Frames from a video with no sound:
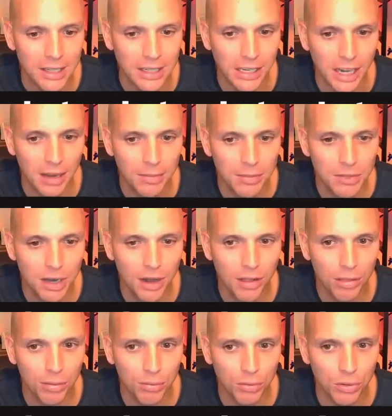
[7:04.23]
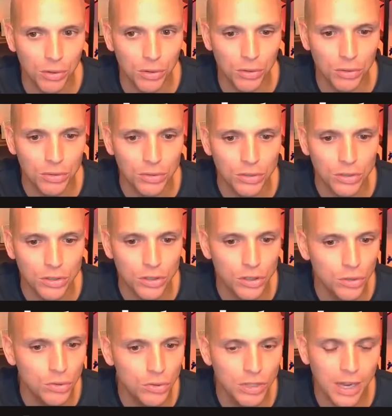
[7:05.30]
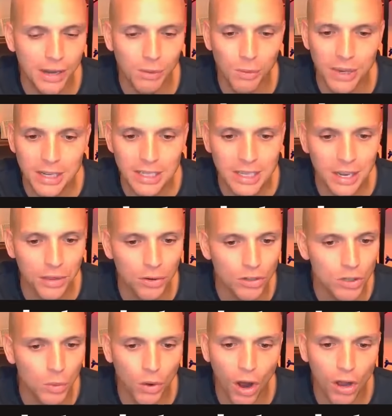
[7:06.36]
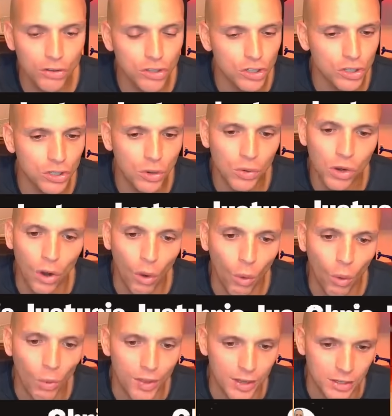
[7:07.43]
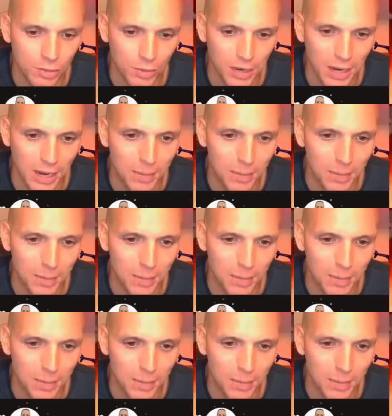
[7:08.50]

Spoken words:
As it comes on through Tuesday, Wednesday, Thursday, we're all just so cold this week.